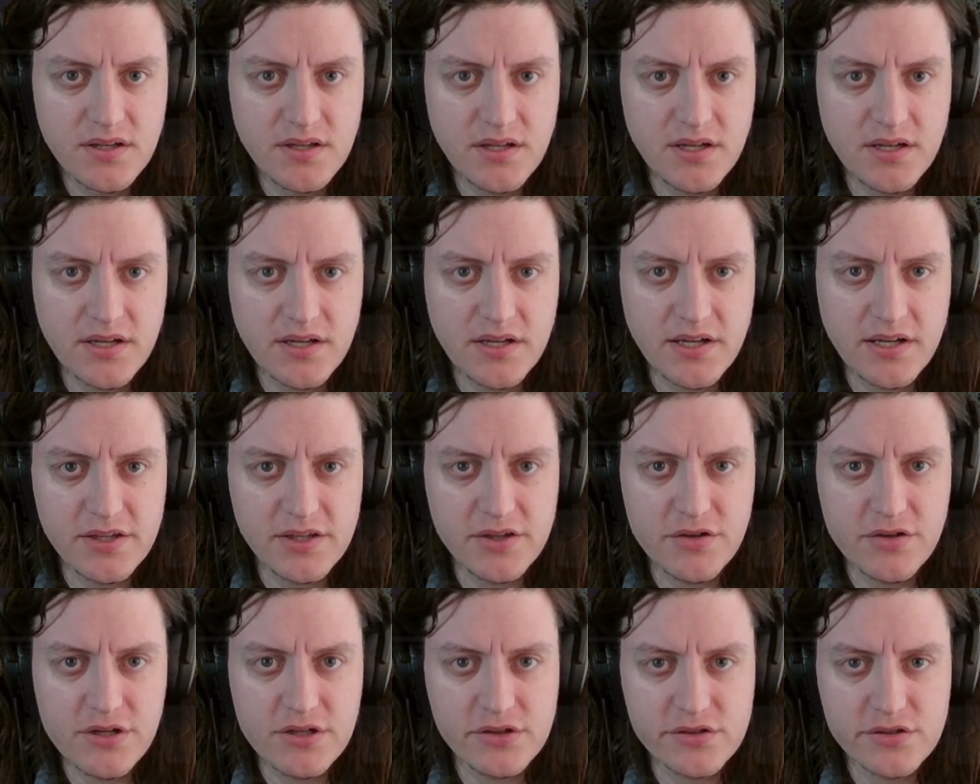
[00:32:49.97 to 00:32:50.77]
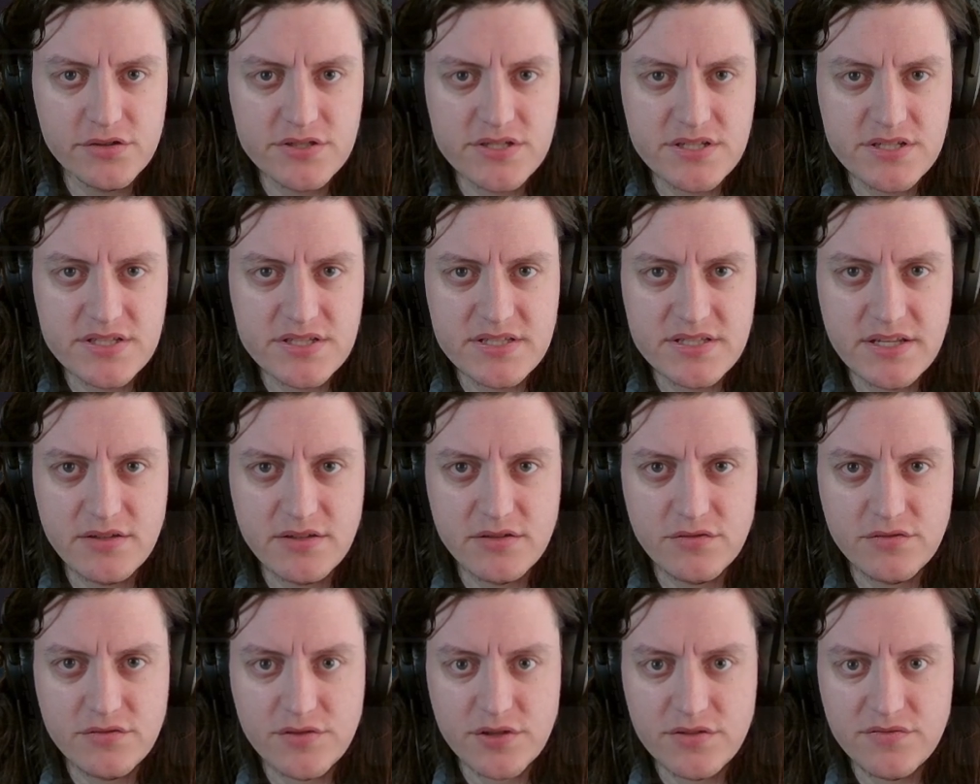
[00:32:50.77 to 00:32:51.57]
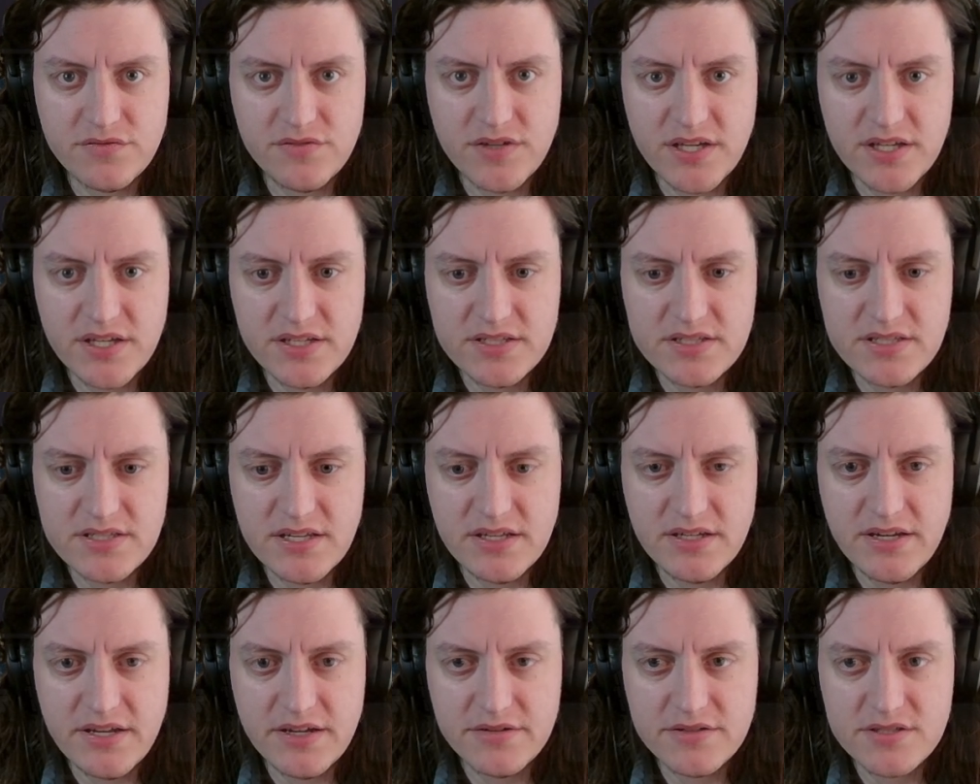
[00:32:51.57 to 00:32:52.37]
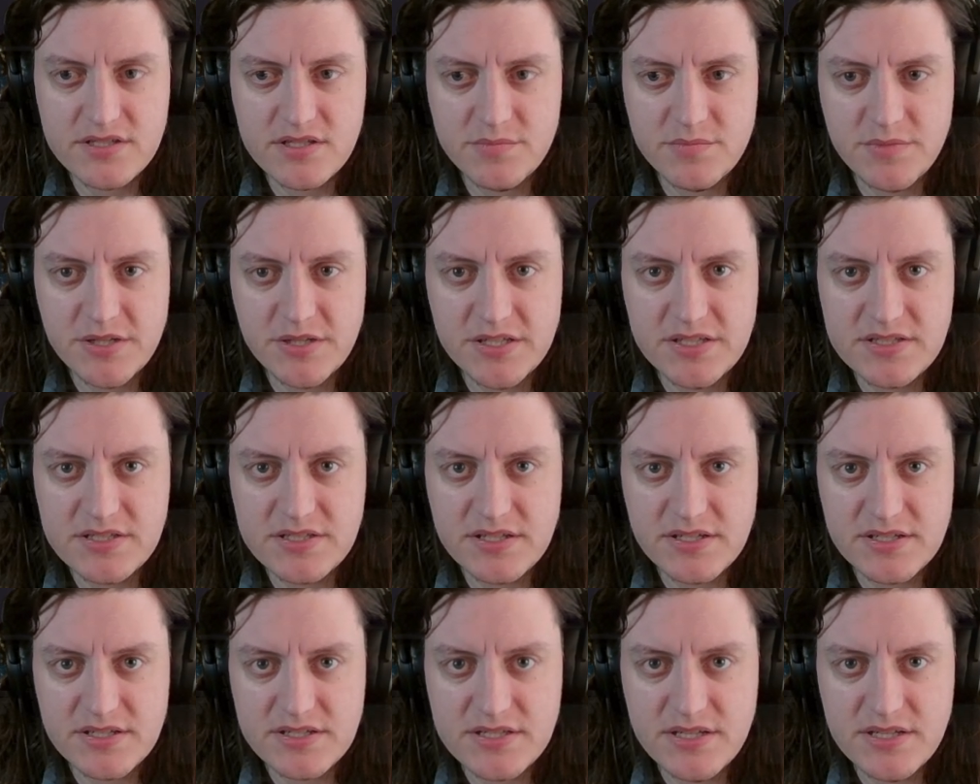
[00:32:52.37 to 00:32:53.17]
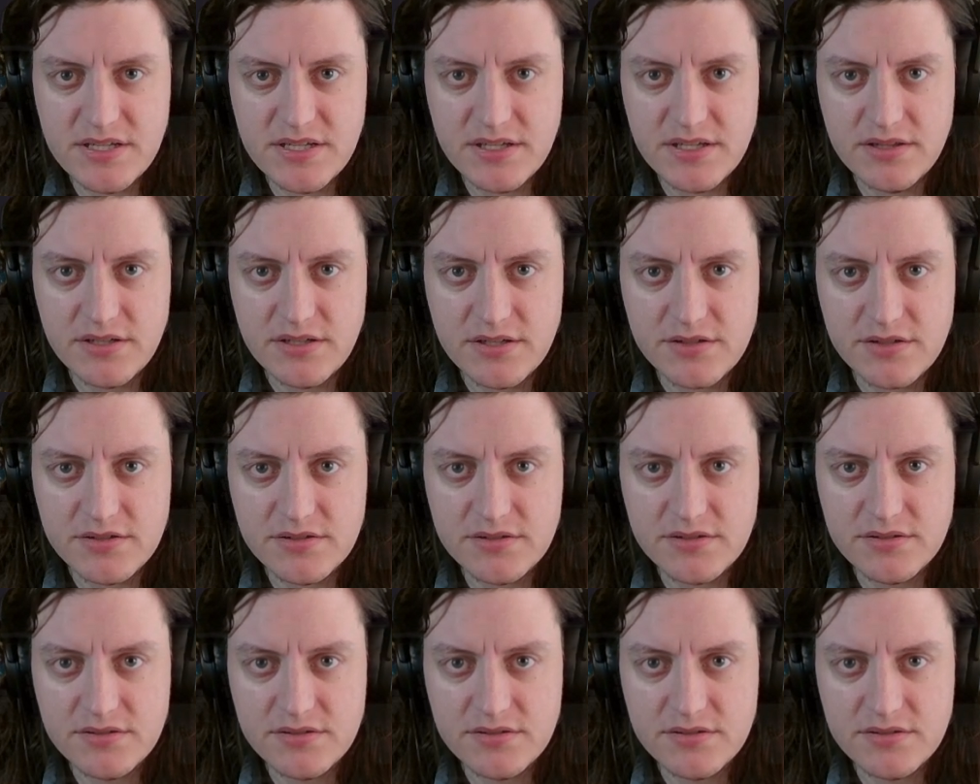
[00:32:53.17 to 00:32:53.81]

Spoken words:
A unit loses Sentinel for the phase, and now Sabine's going to sneak in there.